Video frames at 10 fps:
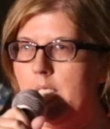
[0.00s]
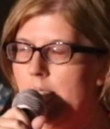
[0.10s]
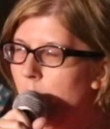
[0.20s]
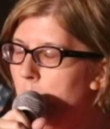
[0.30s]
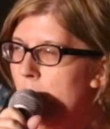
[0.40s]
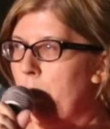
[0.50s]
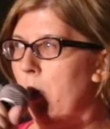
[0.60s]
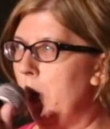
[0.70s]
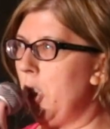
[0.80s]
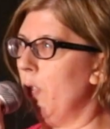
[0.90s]
attempts and
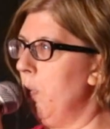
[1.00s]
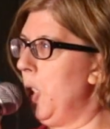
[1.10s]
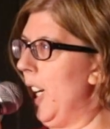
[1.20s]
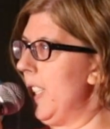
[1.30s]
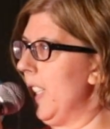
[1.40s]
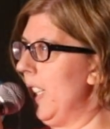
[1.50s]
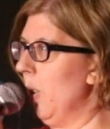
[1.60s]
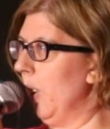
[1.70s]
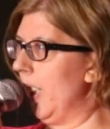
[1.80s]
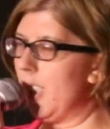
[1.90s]
permission from Jay-Z
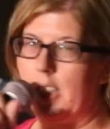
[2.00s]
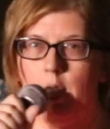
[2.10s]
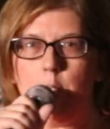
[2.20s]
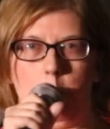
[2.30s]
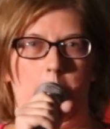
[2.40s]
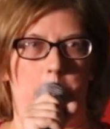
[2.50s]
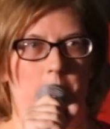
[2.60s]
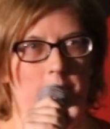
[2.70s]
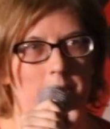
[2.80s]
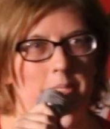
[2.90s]
to release any of his weapons.